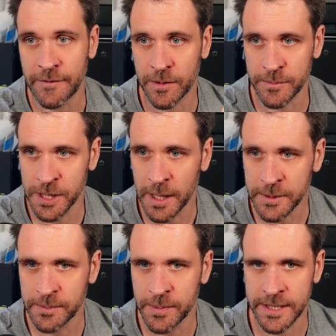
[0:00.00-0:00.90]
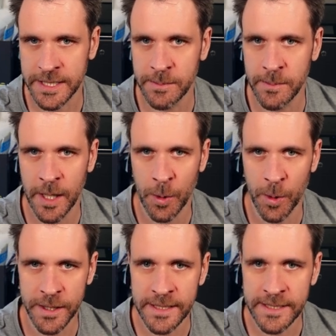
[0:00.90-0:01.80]
from top to bottom,
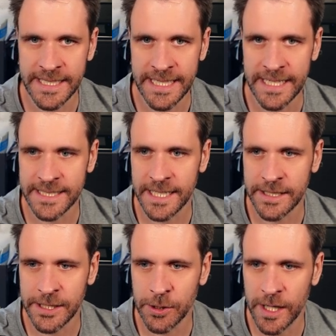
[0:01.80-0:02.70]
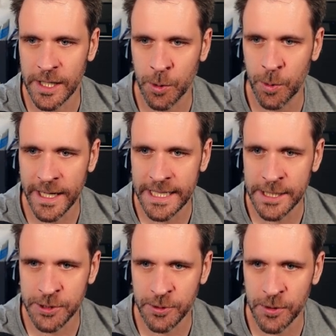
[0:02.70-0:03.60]
what I'll see is I'll quickly
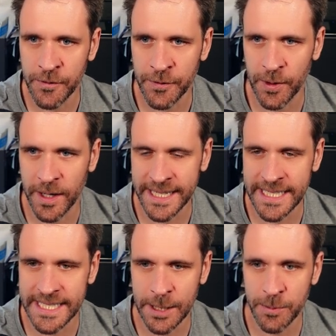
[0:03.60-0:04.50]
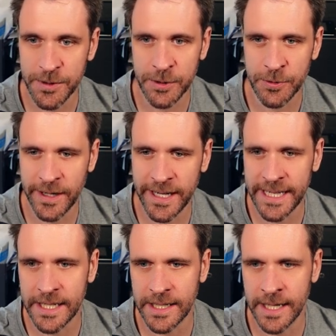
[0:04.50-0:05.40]
scroll through. I can see with the green
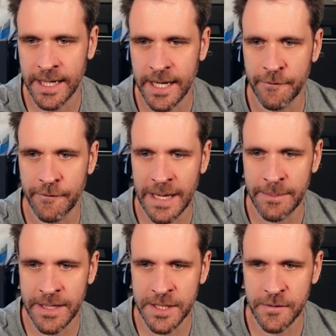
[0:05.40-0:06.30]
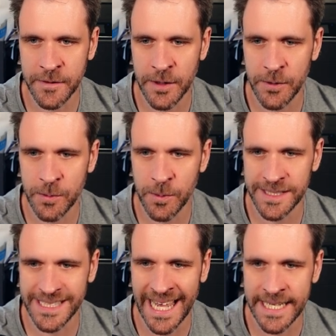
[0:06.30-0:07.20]
here, a fair amount of code
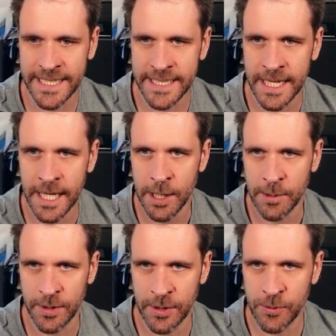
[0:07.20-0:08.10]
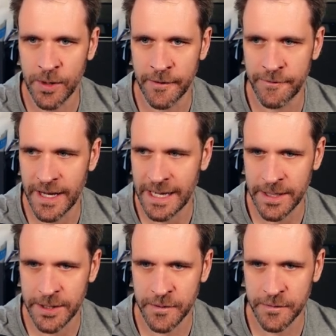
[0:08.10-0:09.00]
was added. Blue, a fair
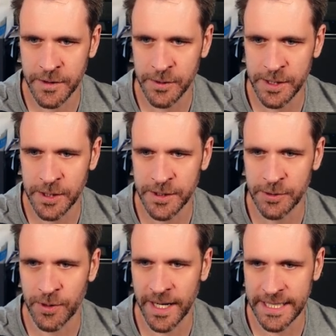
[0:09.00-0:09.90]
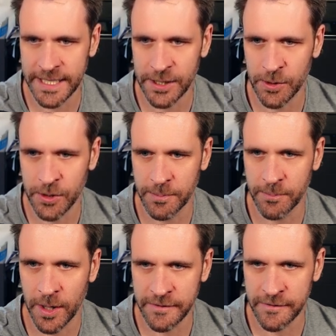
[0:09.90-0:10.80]
amount of code here on the right, got
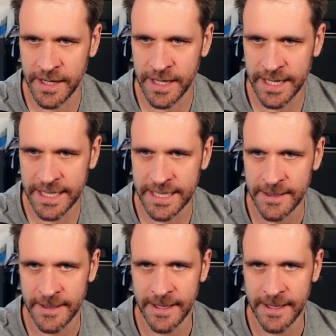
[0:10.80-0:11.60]
modified.